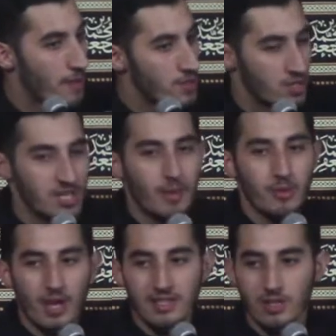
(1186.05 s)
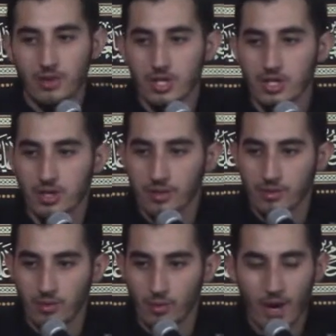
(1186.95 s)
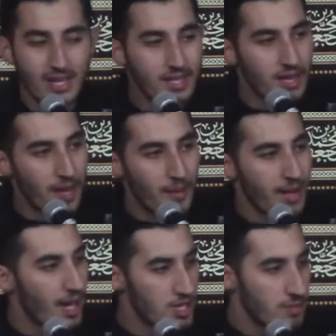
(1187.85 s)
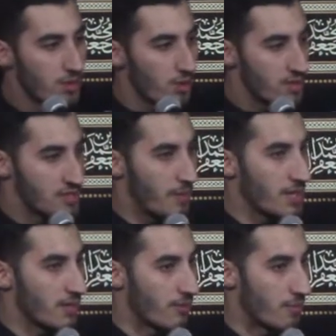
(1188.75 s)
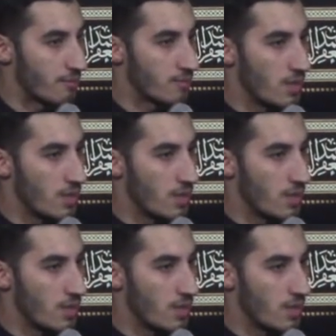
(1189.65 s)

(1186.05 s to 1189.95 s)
So someone would ask a question, where did Bani Hashim get all this money from?